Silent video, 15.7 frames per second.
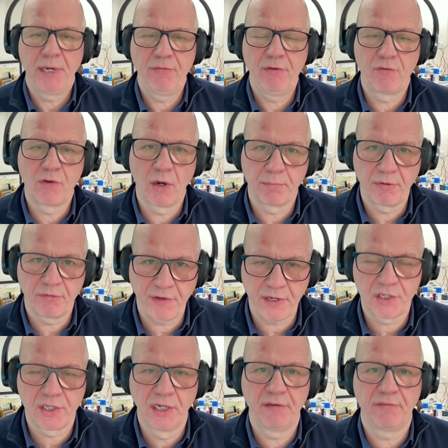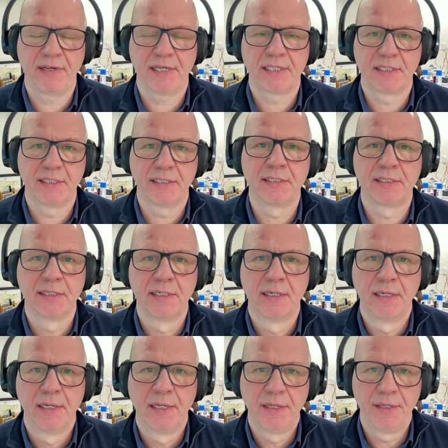if you've got professional investors,
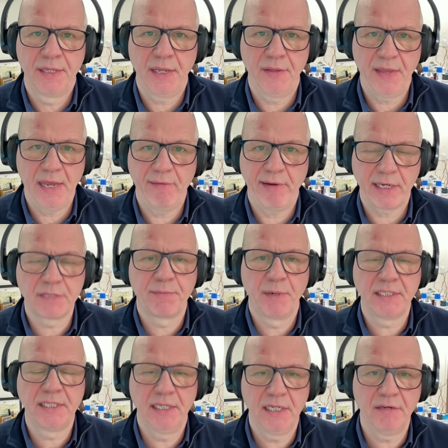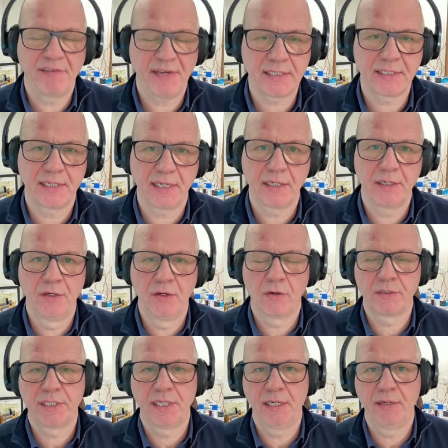then they're expert in investing,
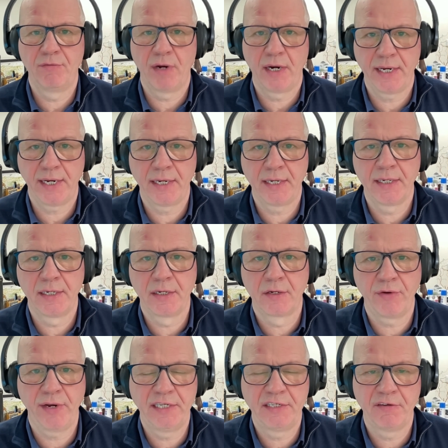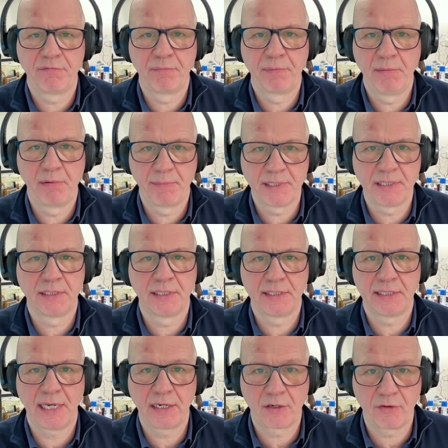not in running creative people
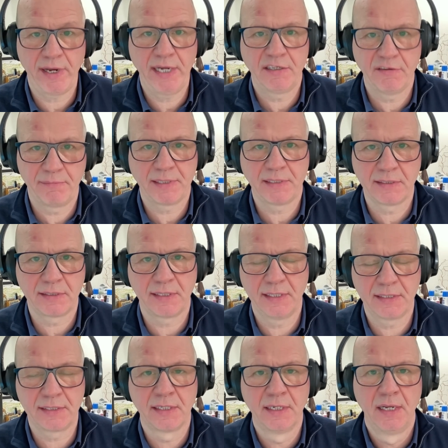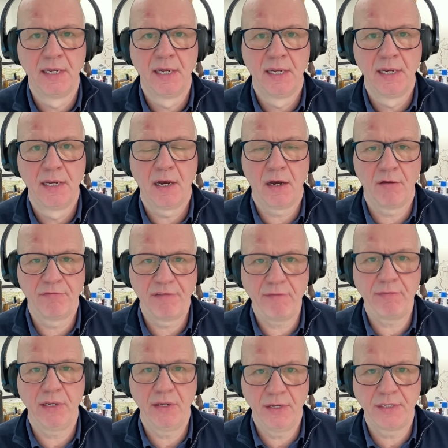businesses. And creative businesses are
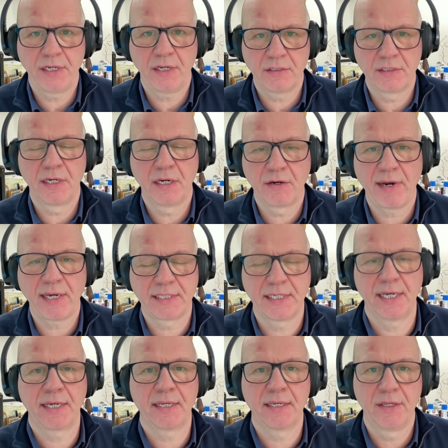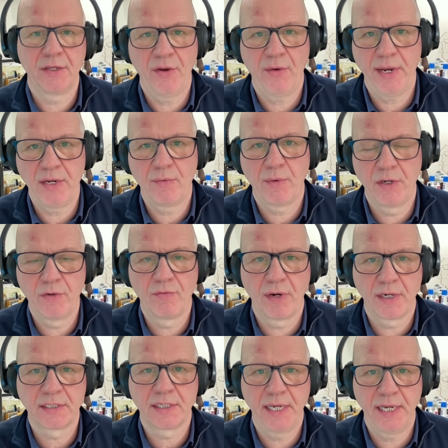very idiosyncratic. Anyone who
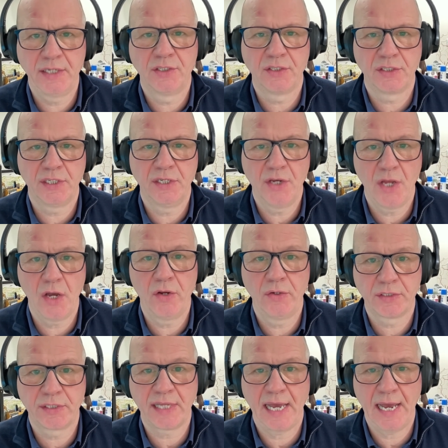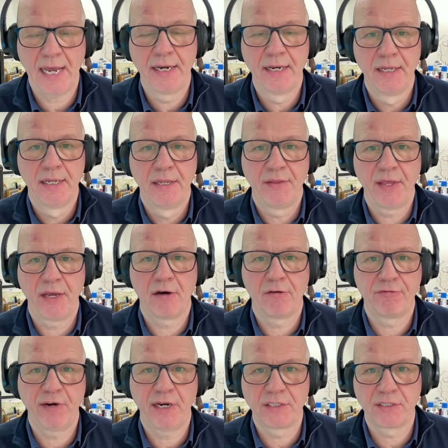runs an agency knows that they are
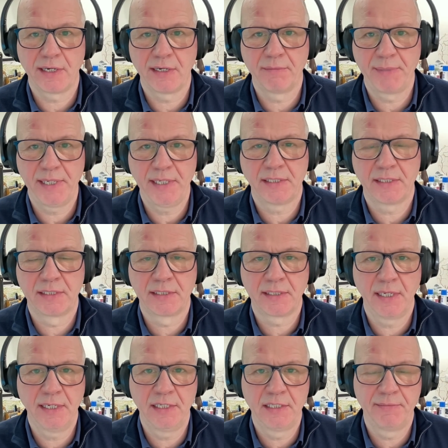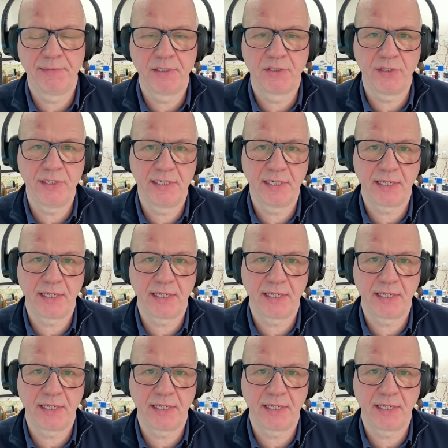fragile beasts. They need to be treated